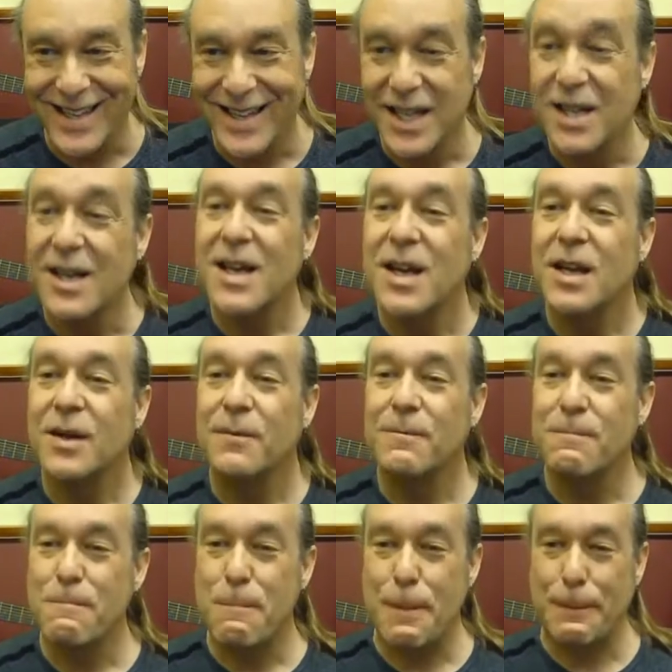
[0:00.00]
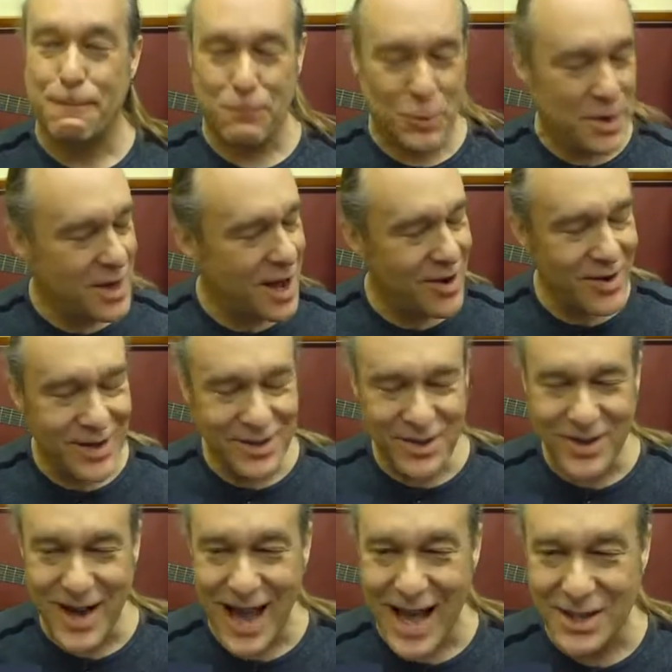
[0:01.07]
You're international, baby. We are
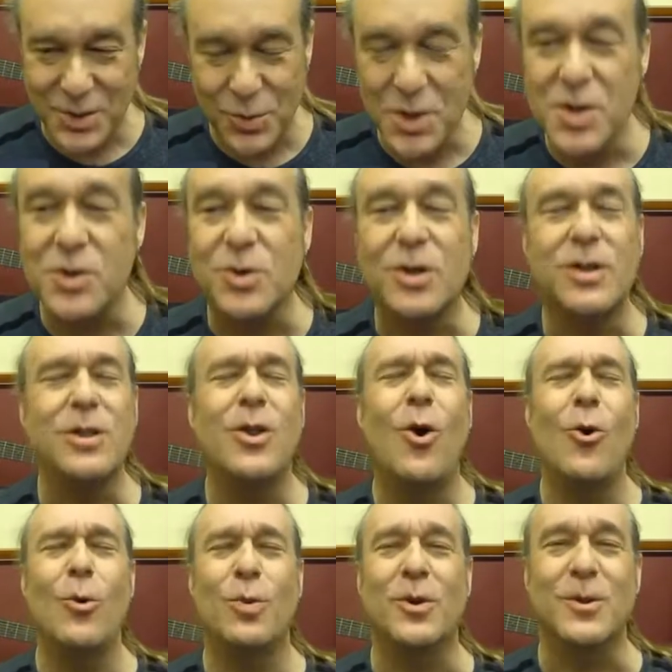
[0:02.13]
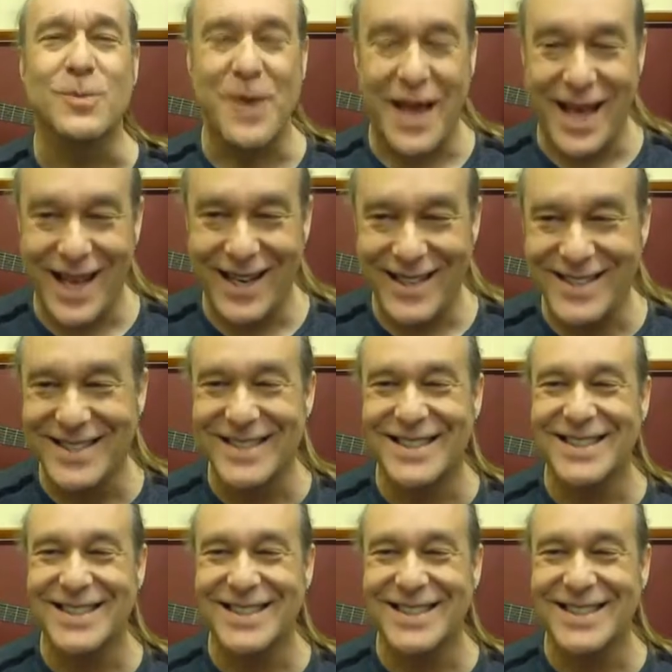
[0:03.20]
international. We're global, man.